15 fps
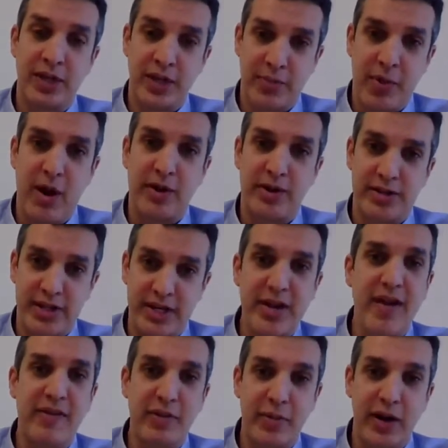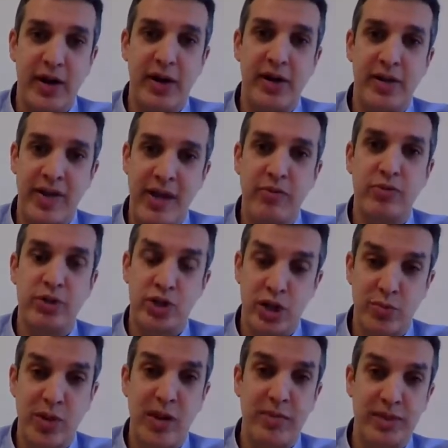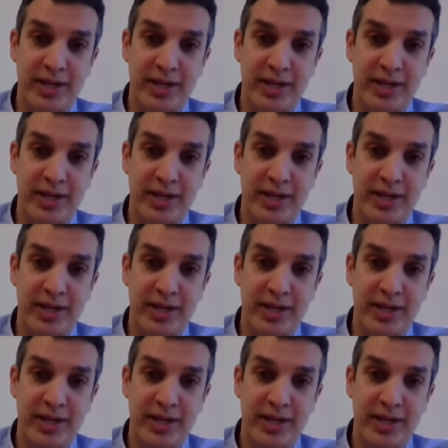the partners at Neverwhere, they should be able